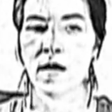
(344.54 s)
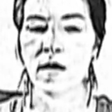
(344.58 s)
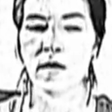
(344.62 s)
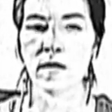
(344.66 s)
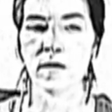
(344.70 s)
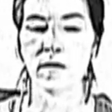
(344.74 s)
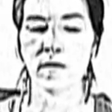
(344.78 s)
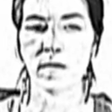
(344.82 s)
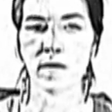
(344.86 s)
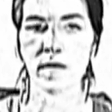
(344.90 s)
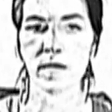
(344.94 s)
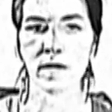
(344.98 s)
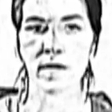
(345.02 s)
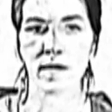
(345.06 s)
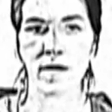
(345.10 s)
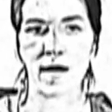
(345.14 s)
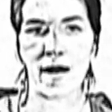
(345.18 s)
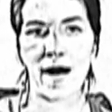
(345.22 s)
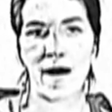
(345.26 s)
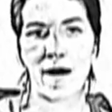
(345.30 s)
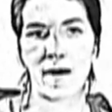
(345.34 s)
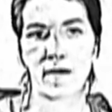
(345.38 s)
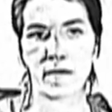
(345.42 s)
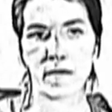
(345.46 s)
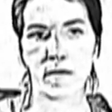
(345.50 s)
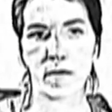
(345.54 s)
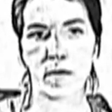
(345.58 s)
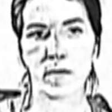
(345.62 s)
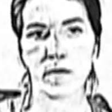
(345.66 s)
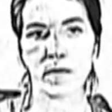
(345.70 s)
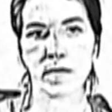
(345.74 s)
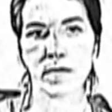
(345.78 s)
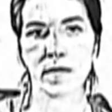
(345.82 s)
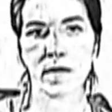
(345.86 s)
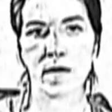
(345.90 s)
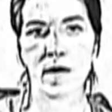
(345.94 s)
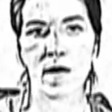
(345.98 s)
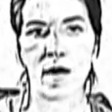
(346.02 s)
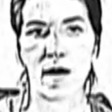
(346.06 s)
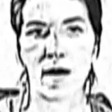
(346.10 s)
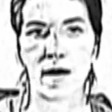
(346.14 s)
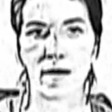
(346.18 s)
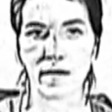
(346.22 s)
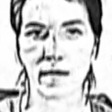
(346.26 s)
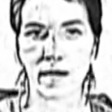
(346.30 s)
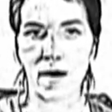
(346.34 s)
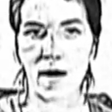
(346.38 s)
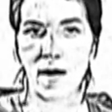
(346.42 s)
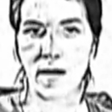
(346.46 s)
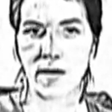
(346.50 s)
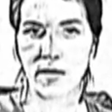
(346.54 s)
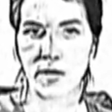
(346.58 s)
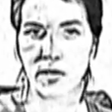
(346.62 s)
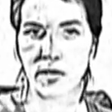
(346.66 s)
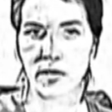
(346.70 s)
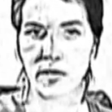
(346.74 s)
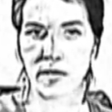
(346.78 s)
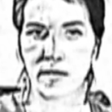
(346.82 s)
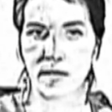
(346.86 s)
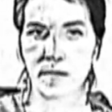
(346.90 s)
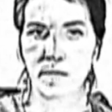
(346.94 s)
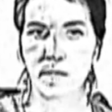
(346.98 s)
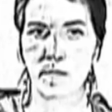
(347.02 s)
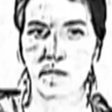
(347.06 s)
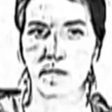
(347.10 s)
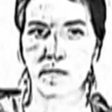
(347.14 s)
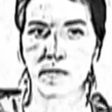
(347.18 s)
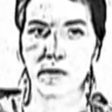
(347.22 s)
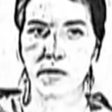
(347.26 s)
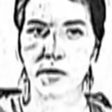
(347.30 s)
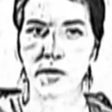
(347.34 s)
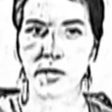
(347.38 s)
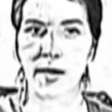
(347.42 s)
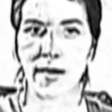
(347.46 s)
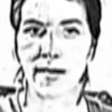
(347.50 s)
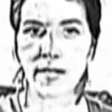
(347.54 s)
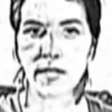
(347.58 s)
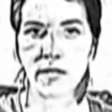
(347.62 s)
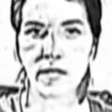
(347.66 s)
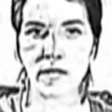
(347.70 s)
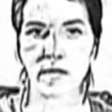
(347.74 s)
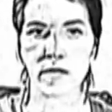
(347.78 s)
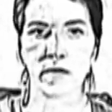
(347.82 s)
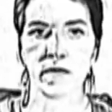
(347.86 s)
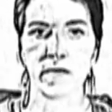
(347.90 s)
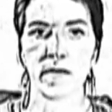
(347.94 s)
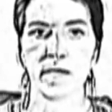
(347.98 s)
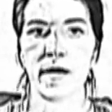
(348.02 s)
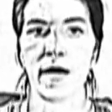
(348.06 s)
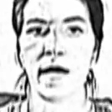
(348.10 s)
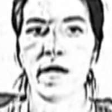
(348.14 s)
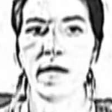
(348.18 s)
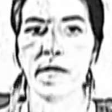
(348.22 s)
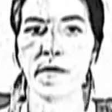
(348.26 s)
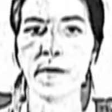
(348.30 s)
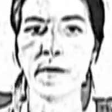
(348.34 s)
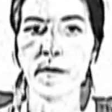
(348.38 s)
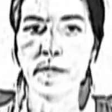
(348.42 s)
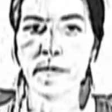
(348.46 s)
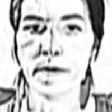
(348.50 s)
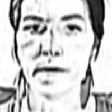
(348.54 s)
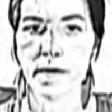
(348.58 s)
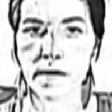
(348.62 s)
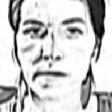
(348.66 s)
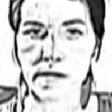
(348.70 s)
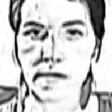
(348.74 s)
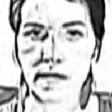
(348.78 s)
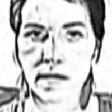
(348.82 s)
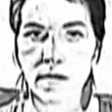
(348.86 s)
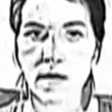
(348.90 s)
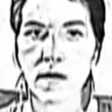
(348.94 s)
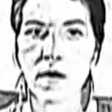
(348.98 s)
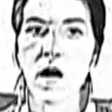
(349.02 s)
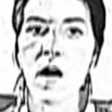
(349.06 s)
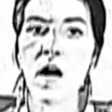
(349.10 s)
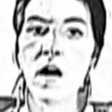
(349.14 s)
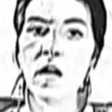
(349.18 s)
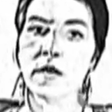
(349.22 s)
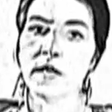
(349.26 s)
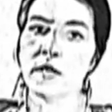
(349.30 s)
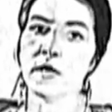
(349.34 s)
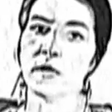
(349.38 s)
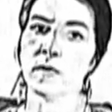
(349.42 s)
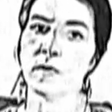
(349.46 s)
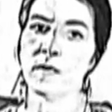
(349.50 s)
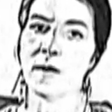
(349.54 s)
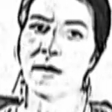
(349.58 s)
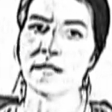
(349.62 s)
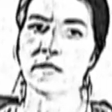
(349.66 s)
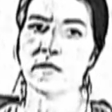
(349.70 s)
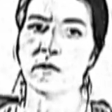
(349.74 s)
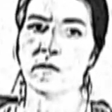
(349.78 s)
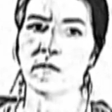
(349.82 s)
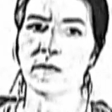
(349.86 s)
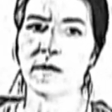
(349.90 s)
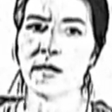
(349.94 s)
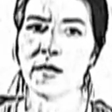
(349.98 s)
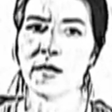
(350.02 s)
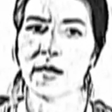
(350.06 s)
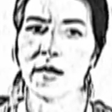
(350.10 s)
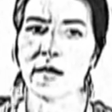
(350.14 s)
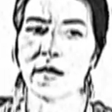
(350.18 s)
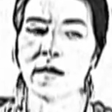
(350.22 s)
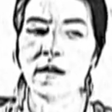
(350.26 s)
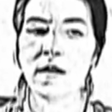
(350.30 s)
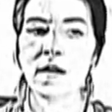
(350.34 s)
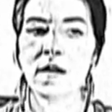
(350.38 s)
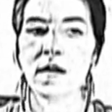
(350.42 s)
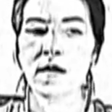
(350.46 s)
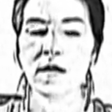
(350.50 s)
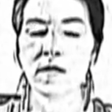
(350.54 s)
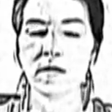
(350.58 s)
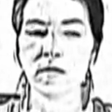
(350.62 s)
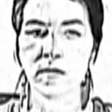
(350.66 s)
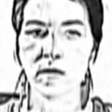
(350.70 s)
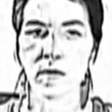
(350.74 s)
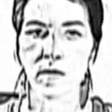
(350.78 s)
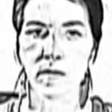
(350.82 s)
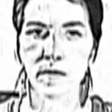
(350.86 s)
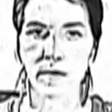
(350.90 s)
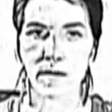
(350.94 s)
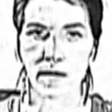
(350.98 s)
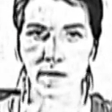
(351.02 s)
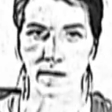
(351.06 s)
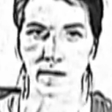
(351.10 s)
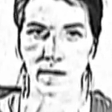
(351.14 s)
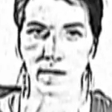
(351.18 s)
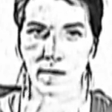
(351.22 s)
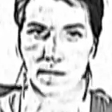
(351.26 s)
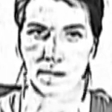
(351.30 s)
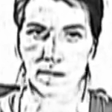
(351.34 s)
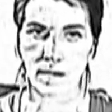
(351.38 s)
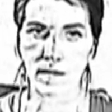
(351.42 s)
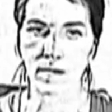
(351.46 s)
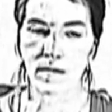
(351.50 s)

you can have those unconscious projections from that other person on you as you're reading, so that they